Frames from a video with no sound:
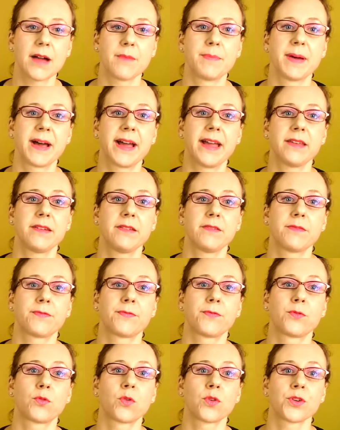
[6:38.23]
But
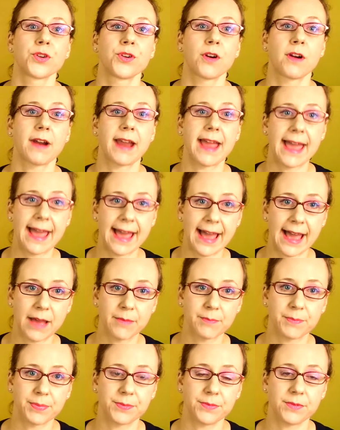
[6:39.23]
for your
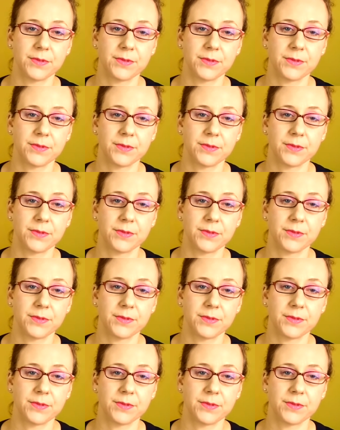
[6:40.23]
app,